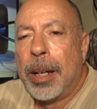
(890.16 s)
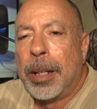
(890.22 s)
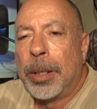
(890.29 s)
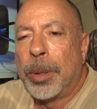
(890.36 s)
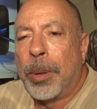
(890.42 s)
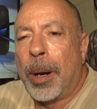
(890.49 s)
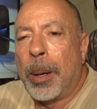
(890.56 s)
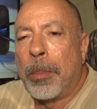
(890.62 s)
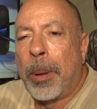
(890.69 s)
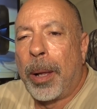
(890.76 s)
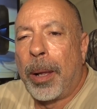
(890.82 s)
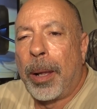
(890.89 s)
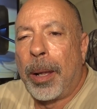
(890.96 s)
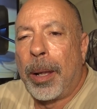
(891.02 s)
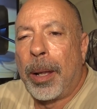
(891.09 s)

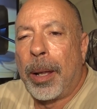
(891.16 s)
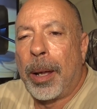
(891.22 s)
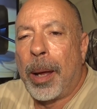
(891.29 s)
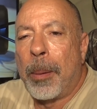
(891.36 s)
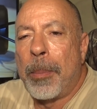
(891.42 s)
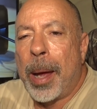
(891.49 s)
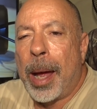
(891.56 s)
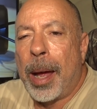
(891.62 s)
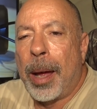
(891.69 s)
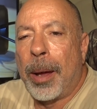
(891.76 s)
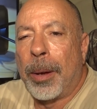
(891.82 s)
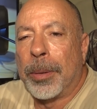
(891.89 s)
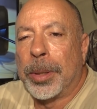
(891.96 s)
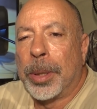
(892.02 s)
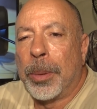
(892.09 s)
treble
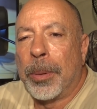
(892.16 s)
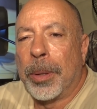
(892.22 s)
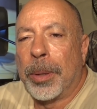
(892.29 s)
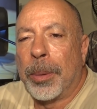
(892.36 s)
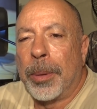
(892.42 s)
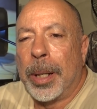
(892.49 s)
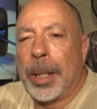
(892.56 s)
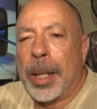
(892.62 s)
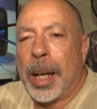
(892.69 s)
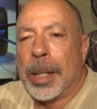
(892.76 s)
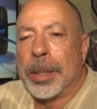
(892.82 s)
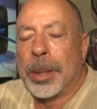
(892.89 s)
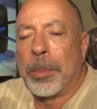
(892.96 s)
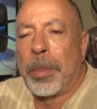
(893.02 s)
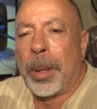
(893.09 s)
about 2 or 3
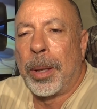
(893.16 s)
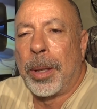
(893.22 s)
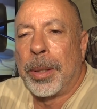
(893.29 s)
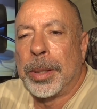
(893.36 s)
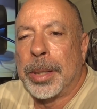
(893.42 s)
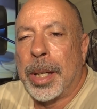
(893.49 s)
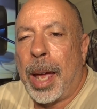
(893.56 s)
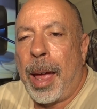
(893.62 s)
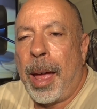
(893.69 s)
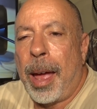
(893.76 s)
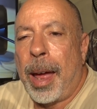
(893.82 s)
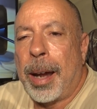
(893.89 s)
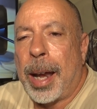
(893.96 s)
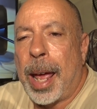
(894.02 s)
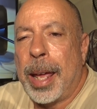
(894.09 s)
decibels
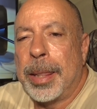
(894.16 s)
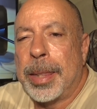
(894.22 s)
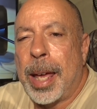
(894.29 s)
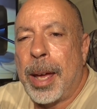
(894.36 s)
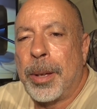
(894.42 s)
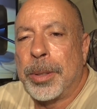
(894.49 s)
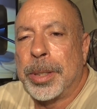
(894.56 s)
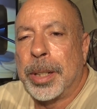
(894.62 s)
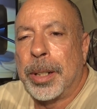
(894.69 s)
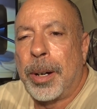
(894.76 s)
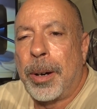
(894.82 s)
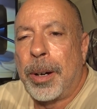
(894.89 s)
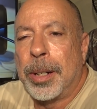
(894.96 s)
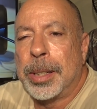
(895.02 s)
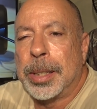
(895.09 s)
at 8,000
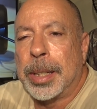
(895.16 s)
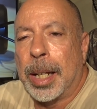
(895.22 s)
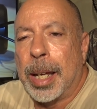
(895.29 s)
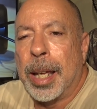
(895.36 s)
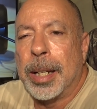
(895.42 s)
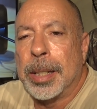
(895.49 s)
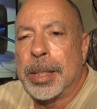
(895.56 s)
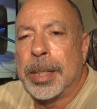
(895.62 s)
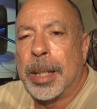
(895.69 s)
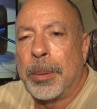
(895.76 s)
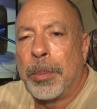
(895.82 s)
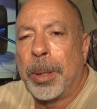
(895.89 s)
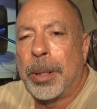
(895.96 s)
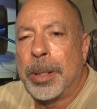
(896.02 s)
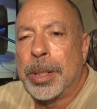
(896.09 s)
hertz to get a
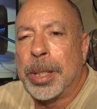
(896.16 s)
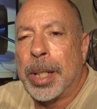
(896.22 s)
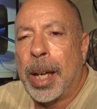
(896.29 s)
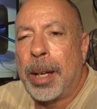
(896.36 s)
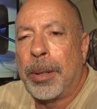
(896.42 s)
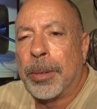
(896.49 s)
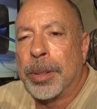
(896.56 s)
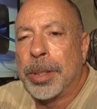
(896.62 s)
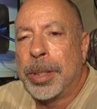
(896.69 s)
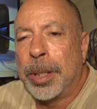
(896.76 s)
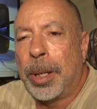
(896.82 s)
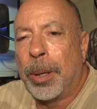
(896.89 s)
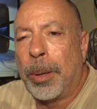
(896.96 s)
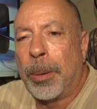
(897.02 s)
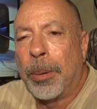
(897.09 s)
similar sound.
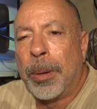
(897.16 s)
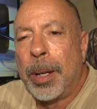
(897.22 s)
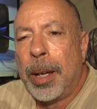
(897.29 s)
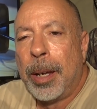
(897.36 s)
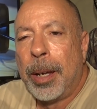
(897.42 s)
So